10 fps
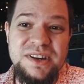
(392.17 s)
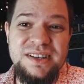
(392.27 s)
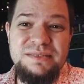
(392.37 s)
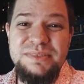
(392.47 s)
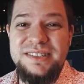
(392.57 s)

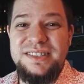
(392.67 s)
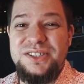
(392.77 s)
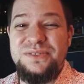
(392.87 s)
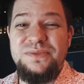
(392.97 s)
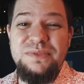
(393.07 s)

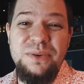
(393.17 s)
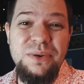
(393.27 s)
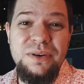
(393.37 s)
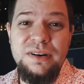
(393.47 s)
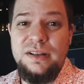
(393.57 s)
PlayStation
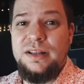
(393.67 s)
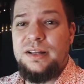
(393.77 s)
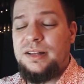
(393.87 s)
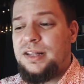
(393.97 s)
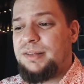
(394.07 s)
4,
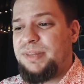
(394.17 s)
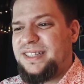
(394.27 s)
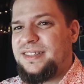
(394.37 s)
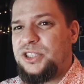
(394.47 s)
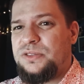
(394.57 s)

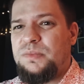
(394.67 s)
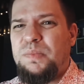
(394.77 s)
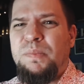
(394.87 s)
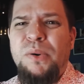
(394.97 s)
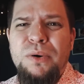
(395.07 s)

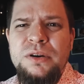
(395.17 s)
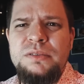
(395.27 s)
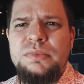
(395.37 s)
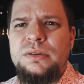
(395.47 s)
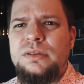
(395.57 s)
PlayStation
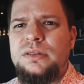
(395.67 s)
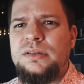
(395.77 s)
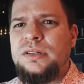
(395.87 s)
Portable.